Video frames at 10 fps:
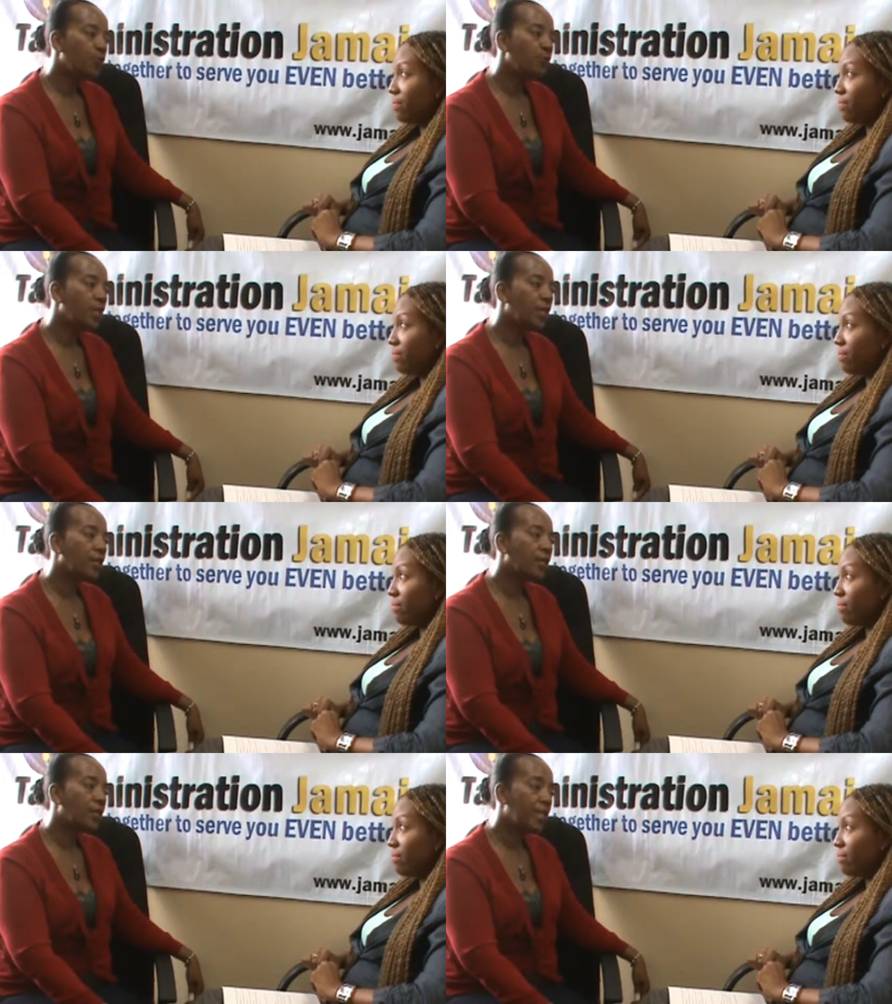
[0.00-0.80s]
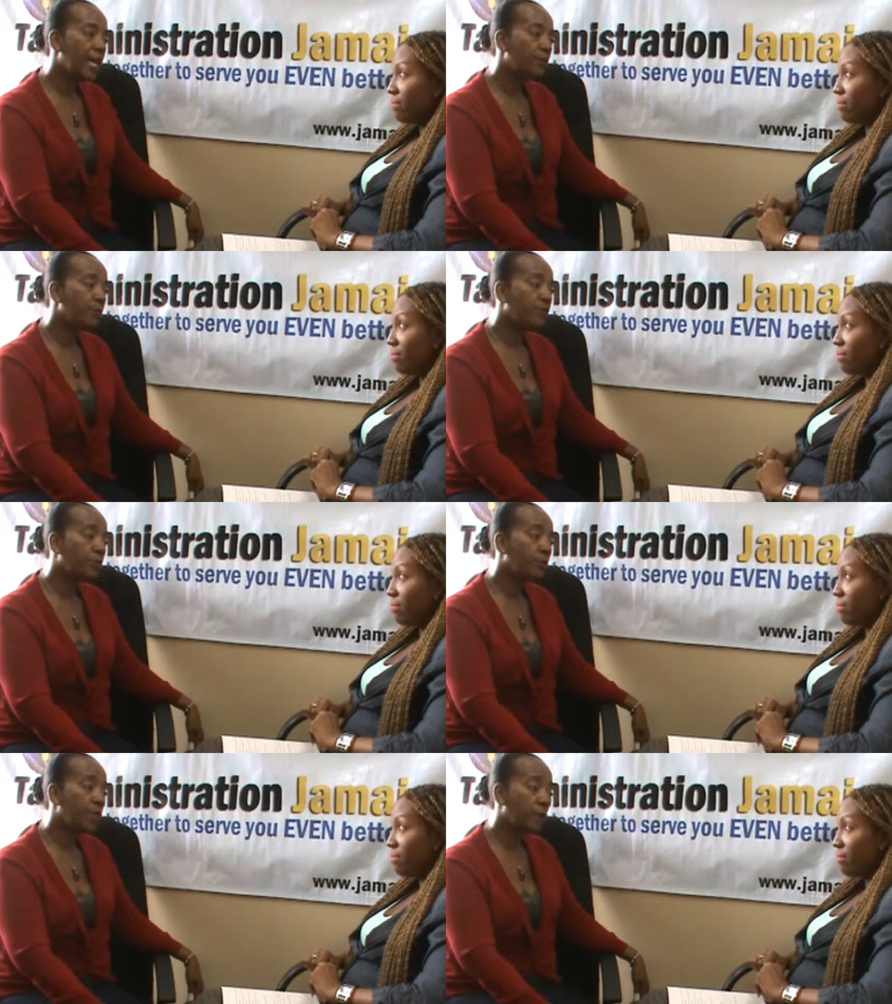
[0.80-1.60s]
Speaker 1: would be liable
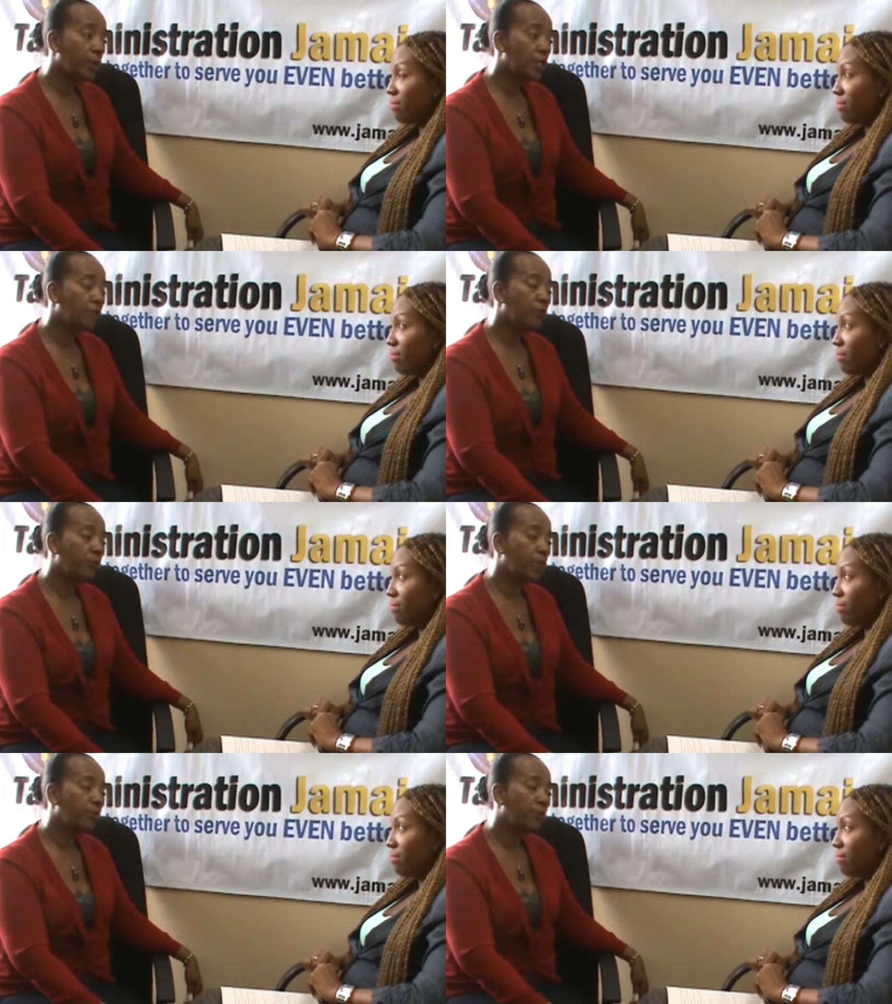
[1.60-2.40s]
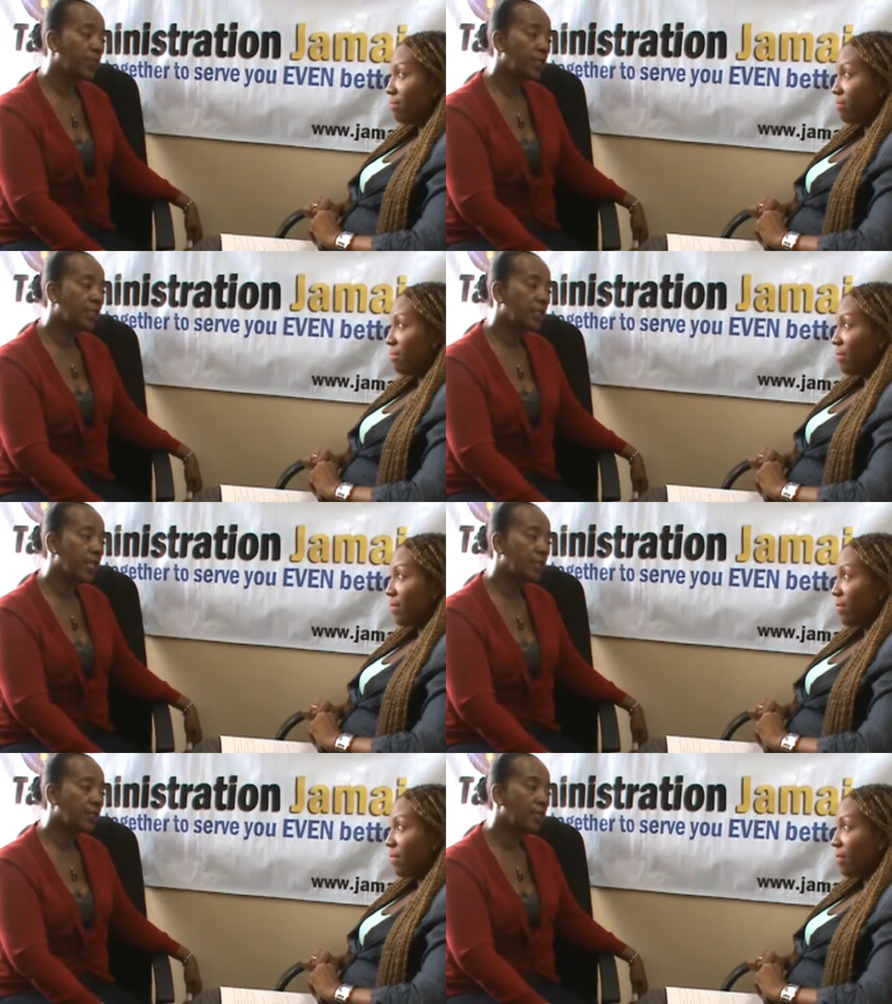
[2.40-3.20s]
for the payment of the minimum business
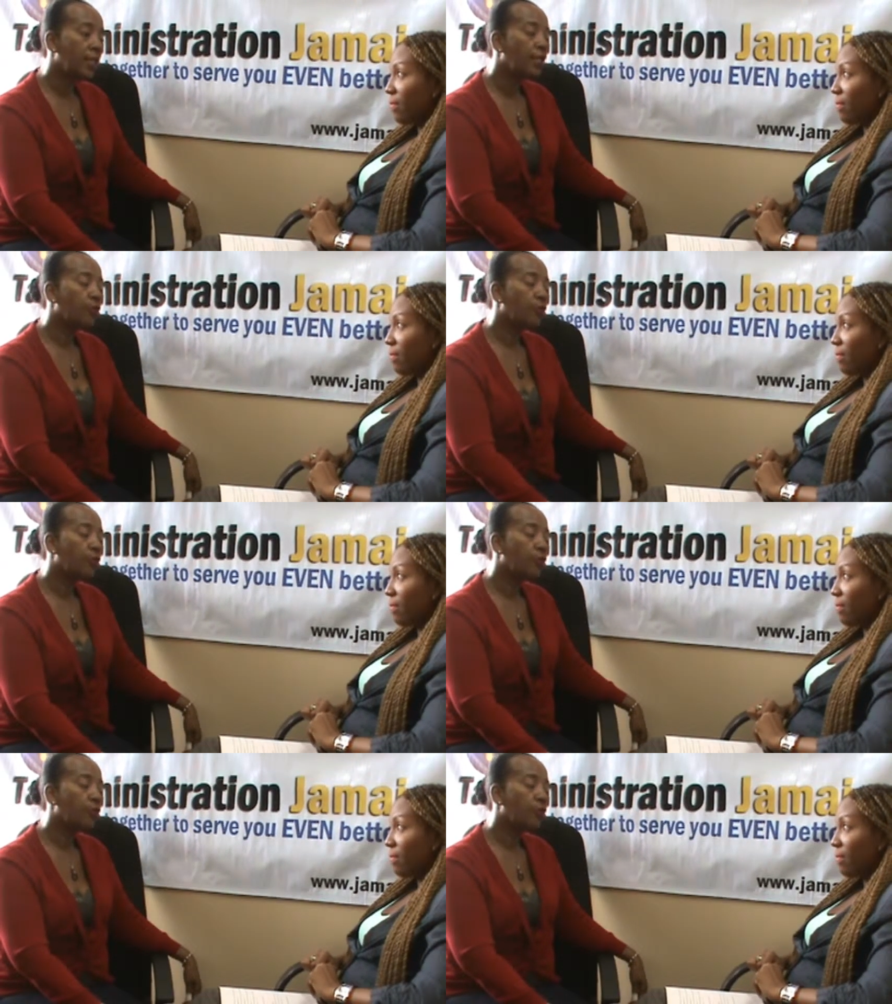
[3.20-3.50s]
tax.